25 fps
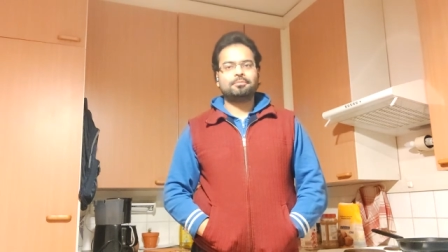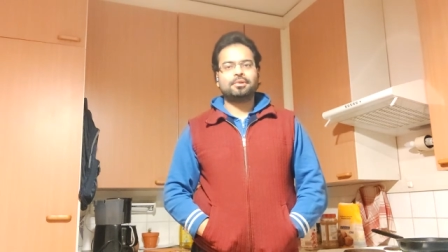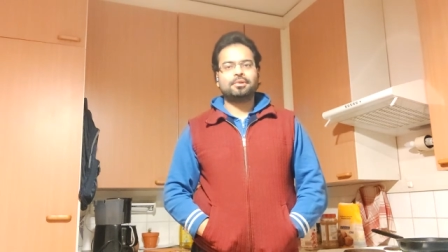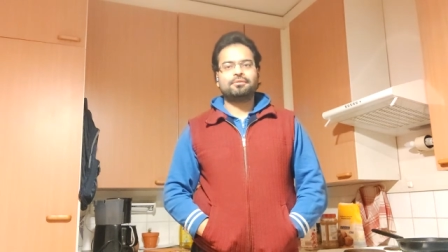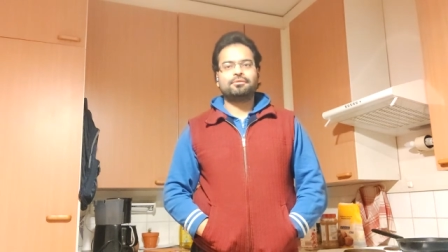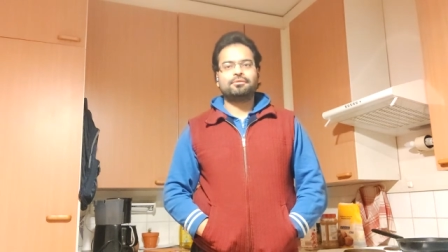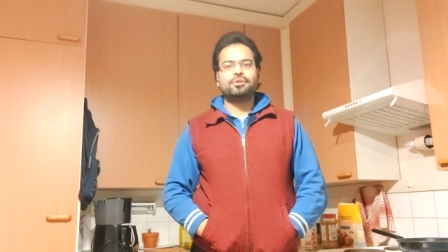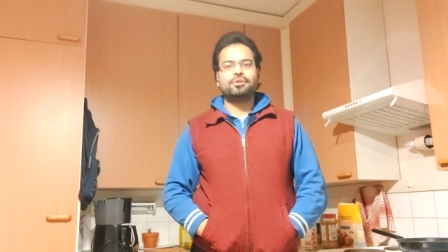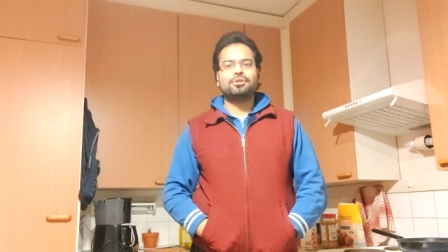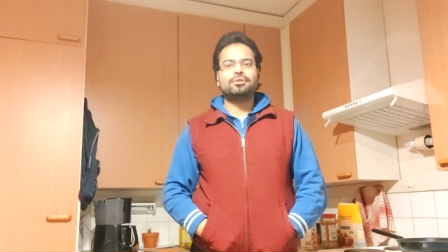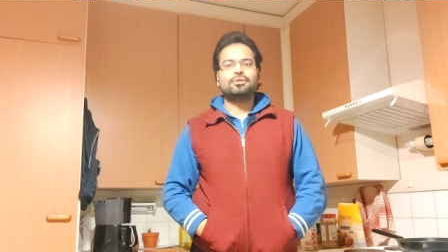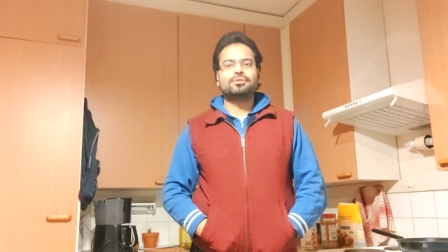
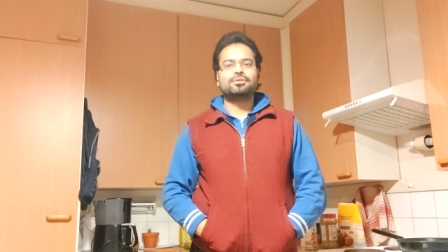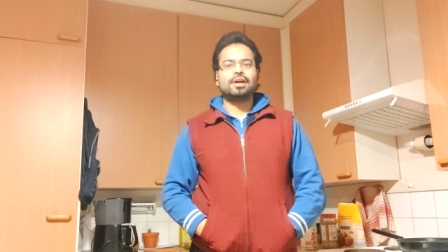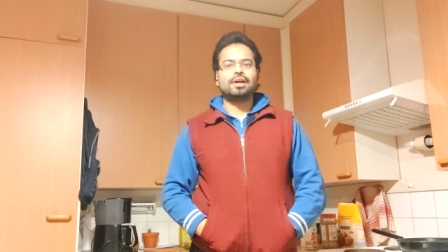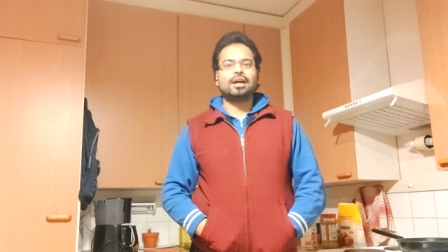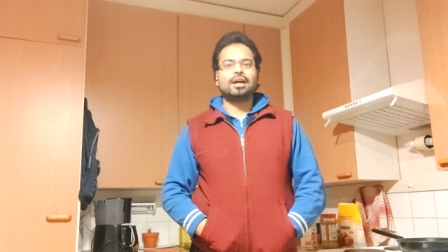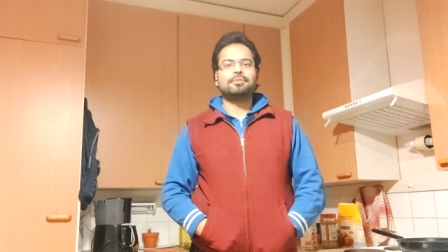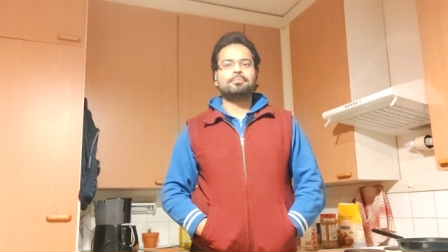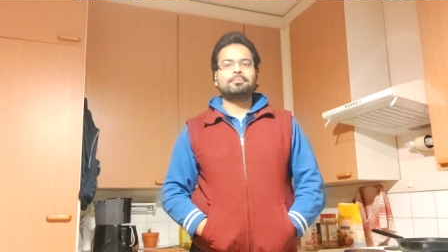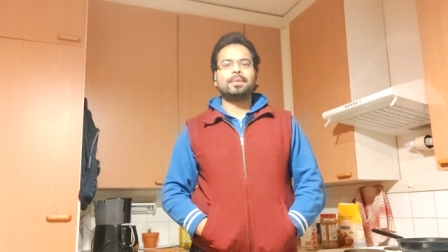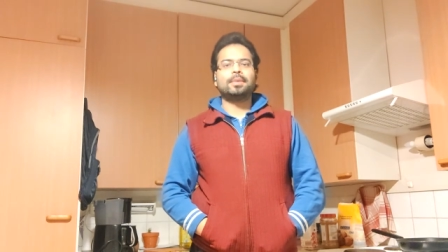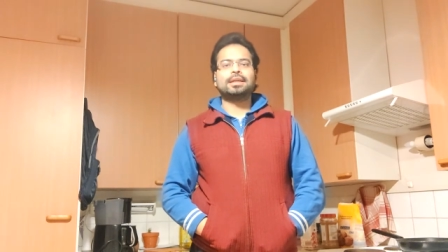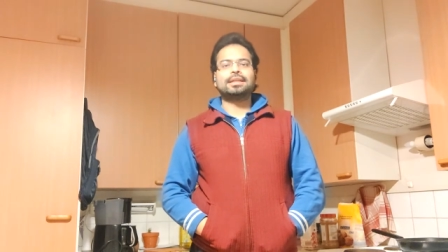before you
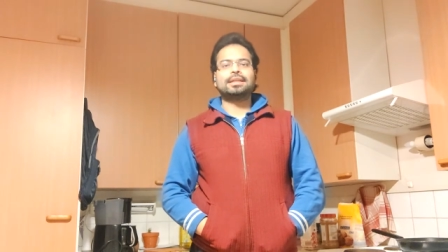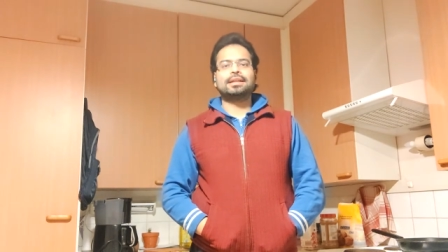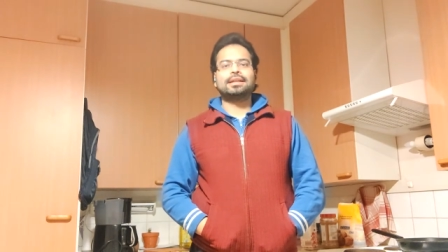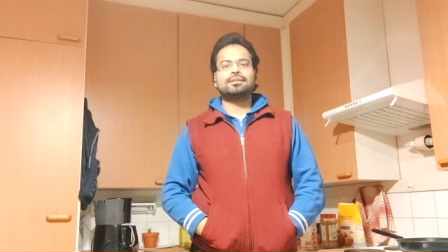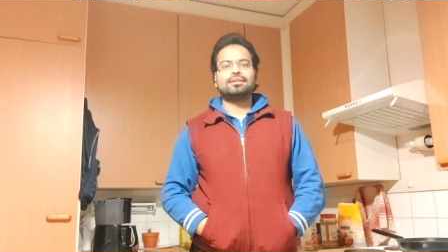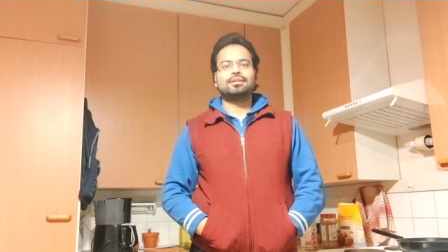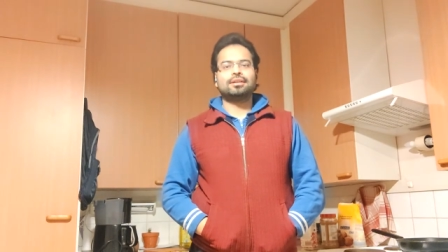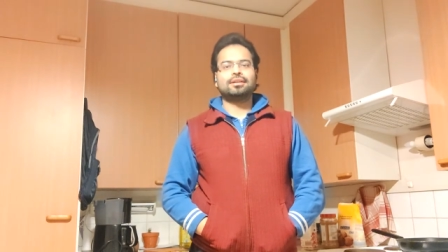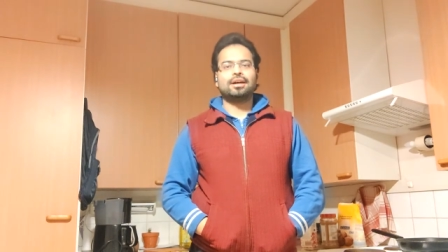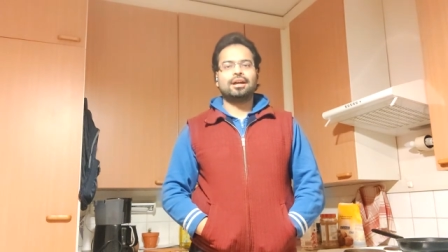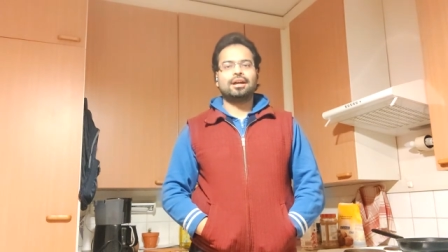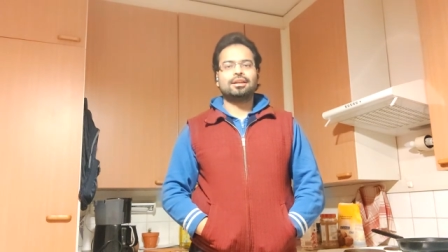start making
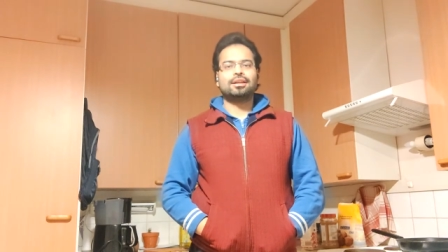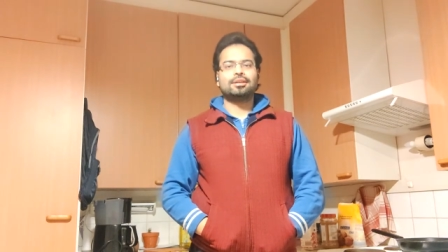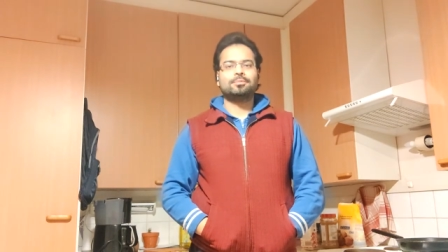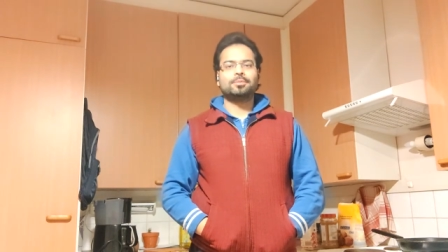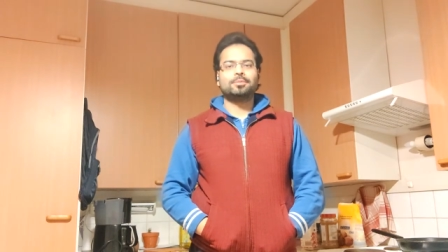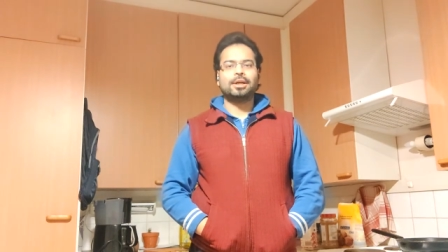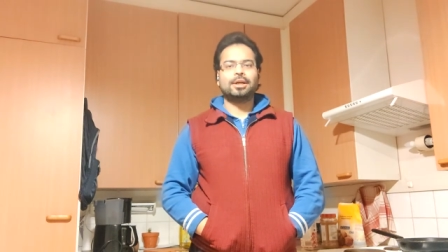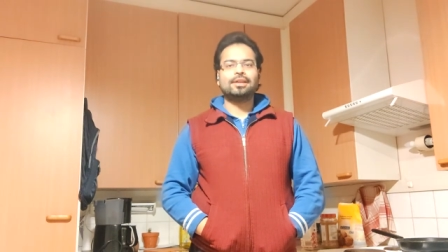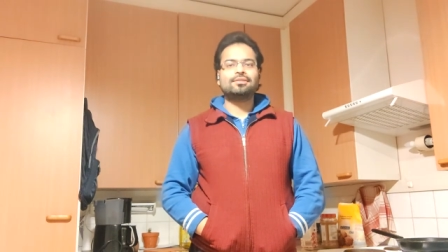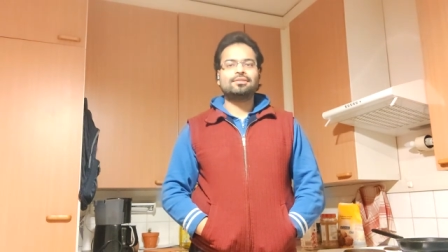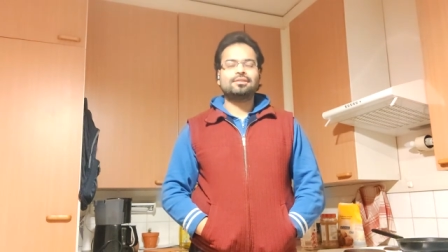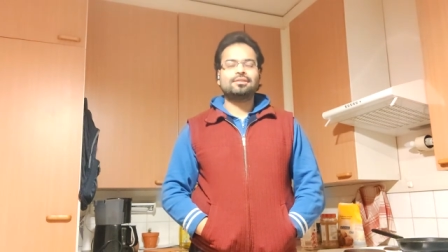the garlic
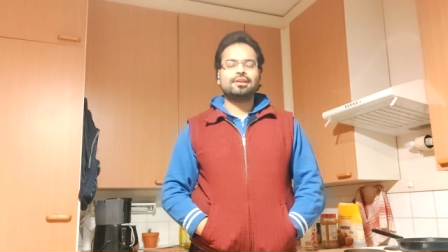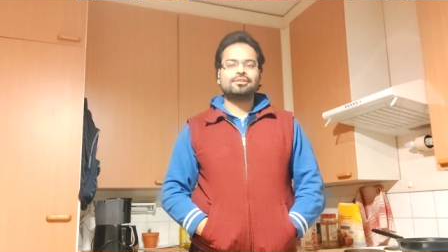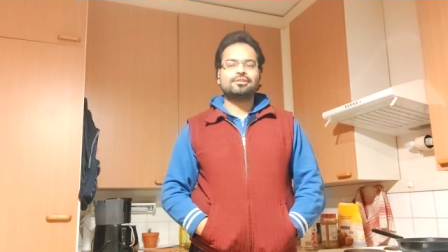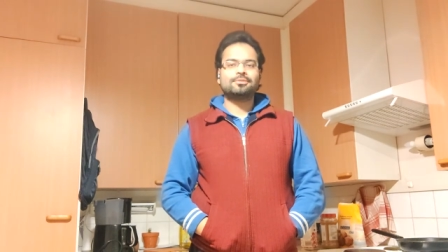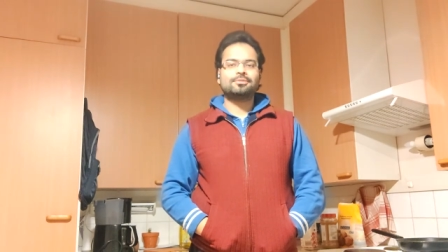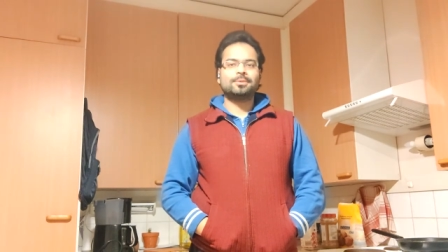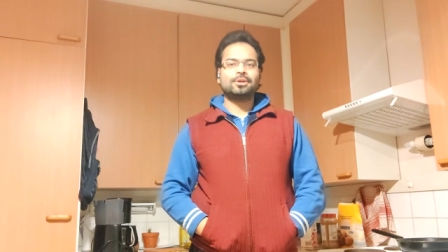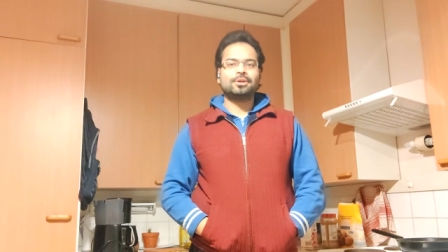breadsticks,